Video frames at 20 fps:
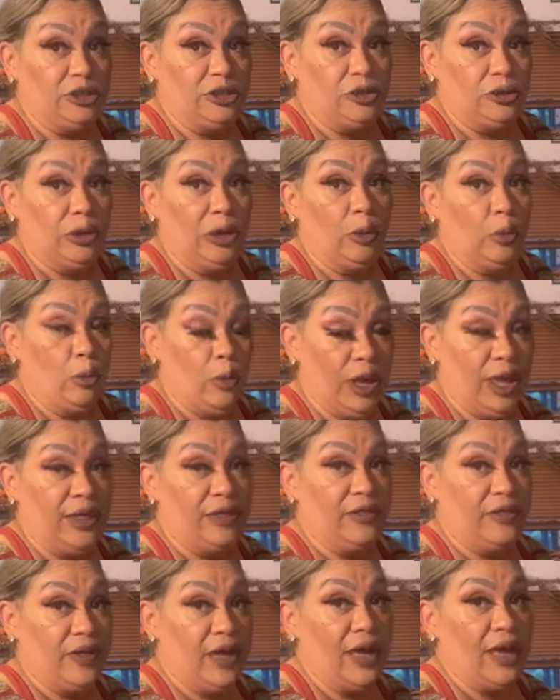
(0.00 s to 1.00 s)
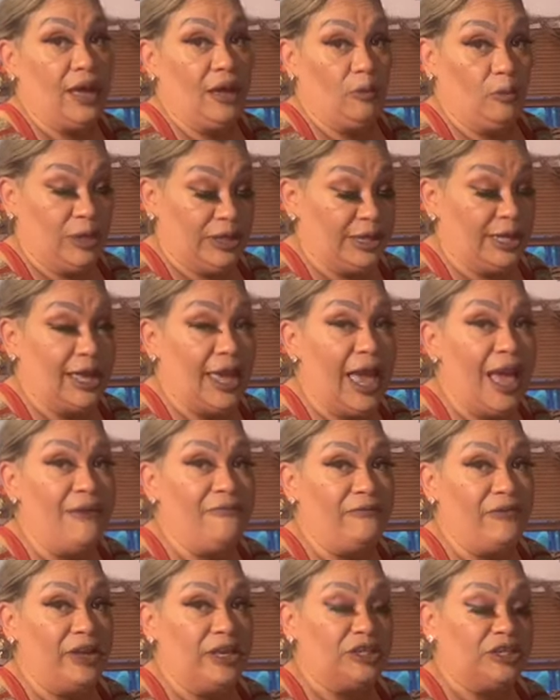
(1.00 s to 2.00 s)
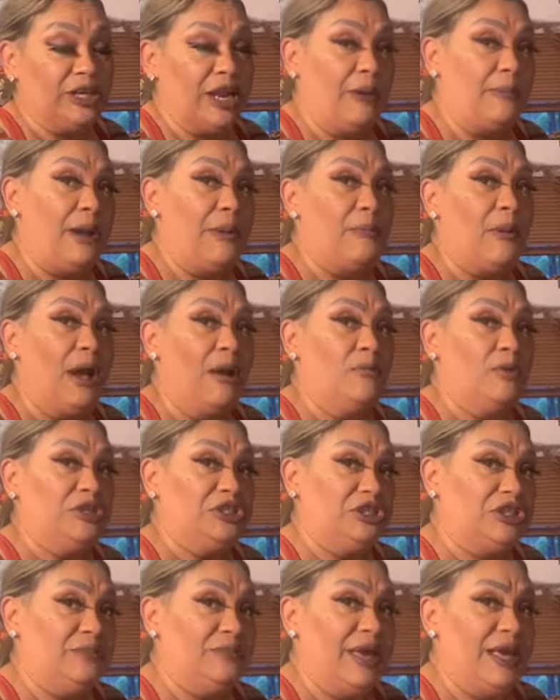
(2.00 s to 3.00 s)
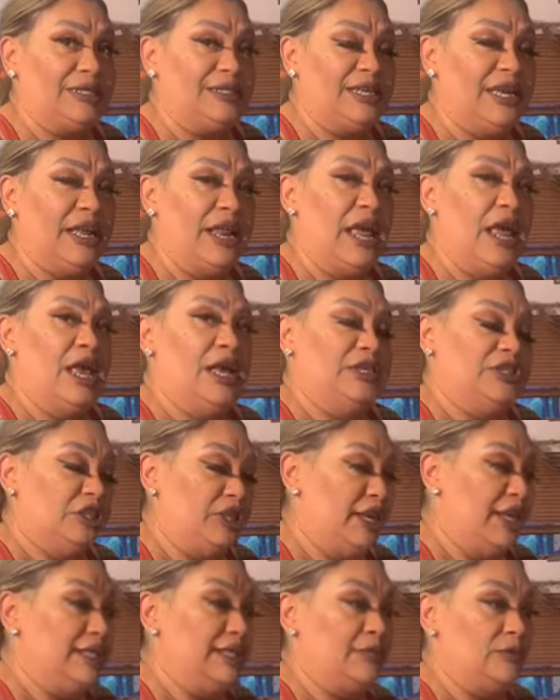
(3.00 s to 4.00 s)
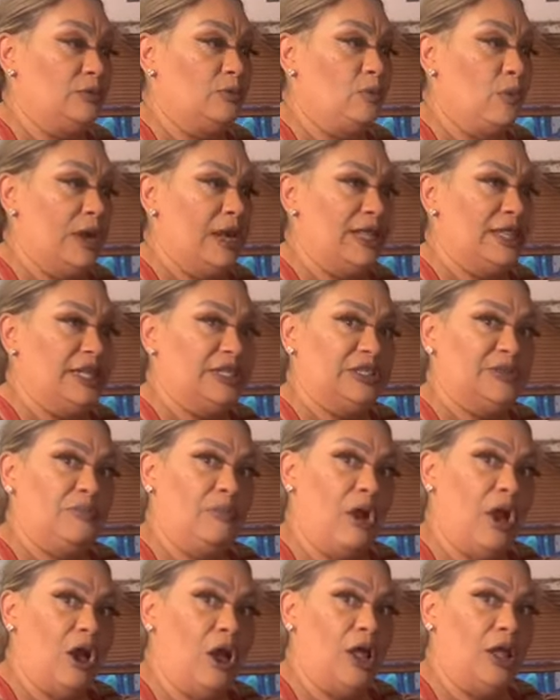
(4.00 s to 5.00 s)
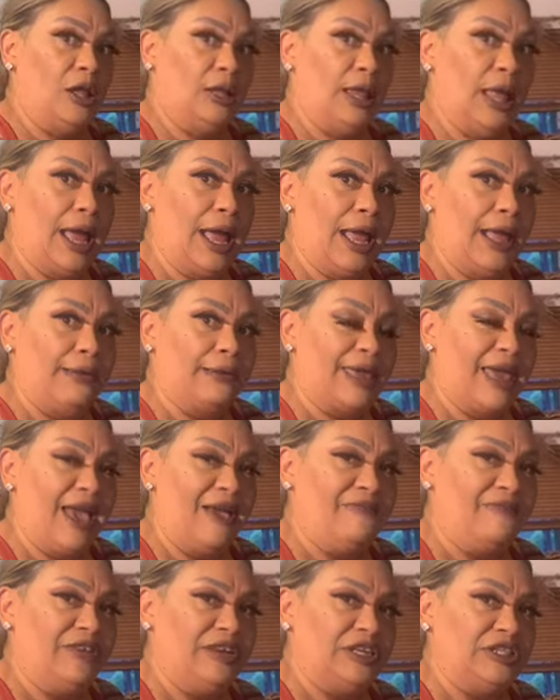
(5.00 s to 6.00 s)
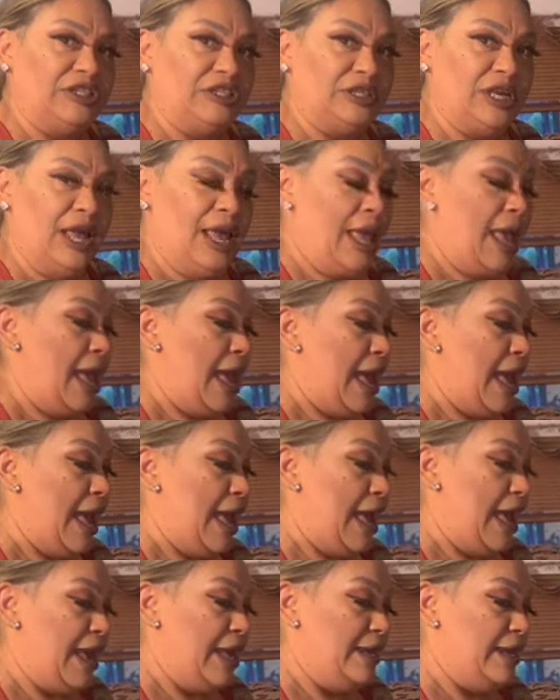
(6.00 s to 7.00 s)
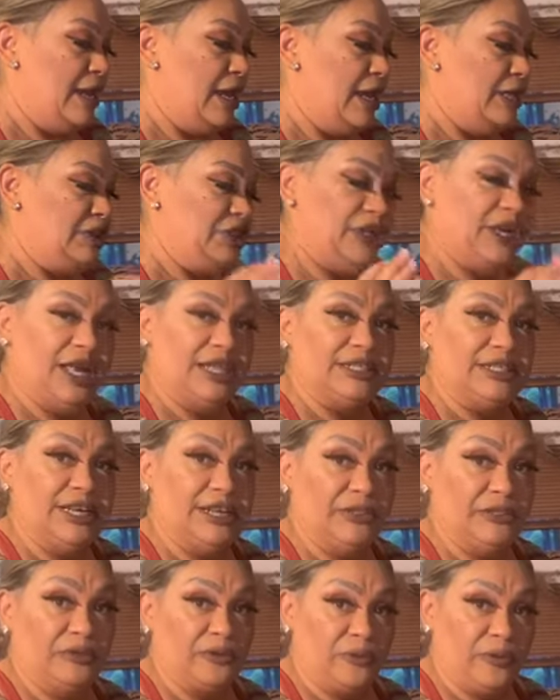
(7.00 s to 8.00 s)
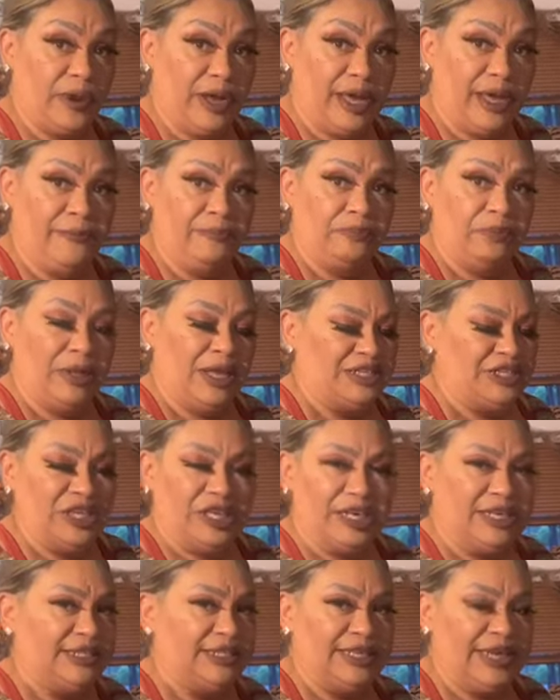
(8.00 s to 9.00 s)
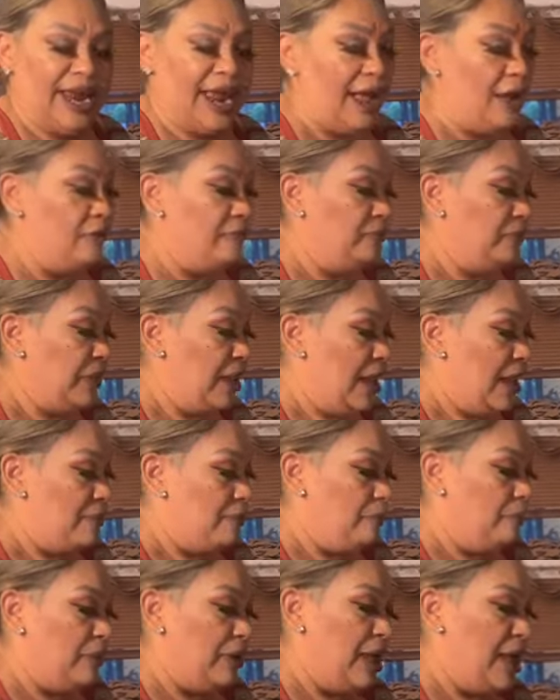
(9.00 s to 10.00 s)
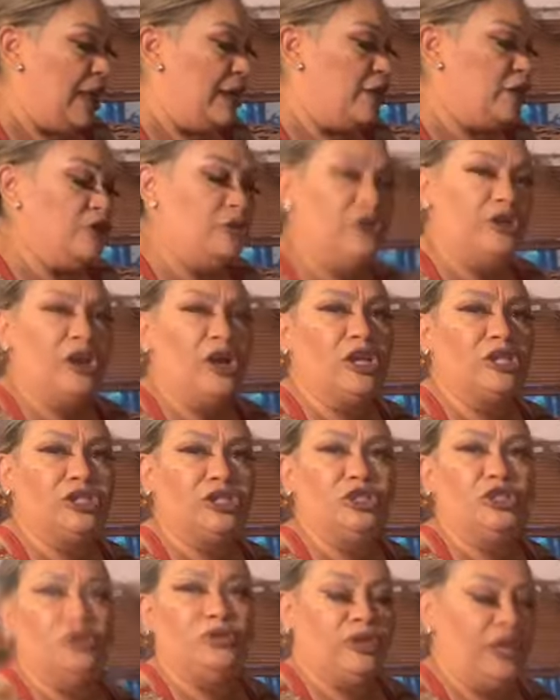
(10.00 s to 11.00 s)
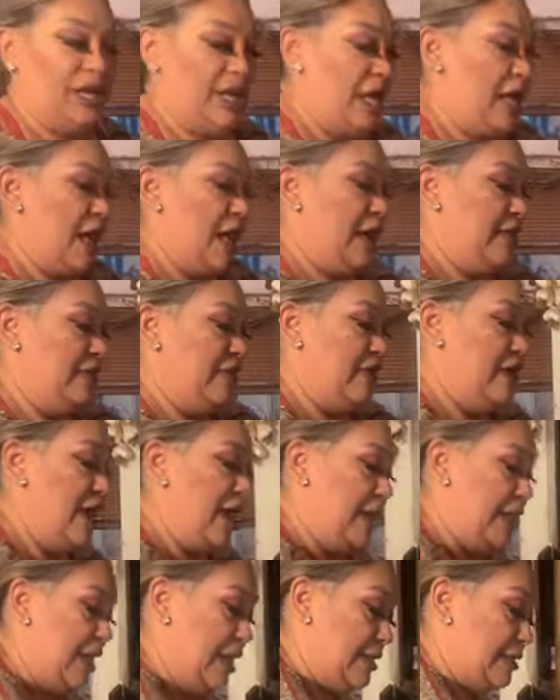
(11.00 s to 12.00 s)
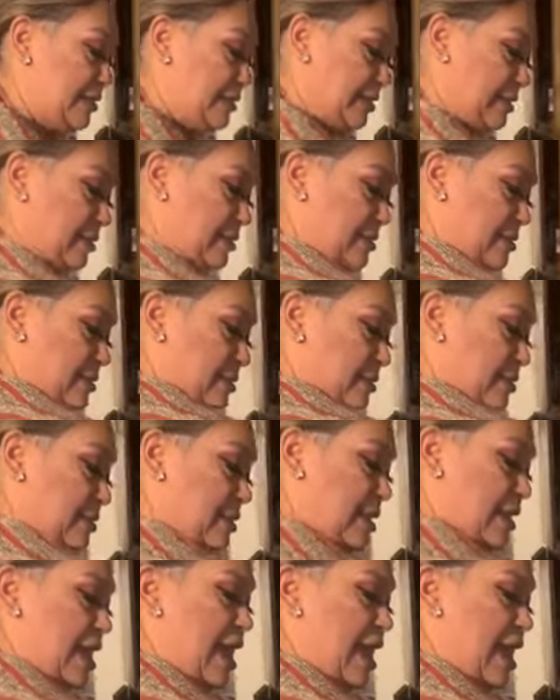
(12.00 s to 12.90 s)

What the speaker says: do it with the catfish. Now my mom, when she makes it, she gets one of the small catfish, and she cuts it in three, she cleans it out. But you could also do the nuggets, the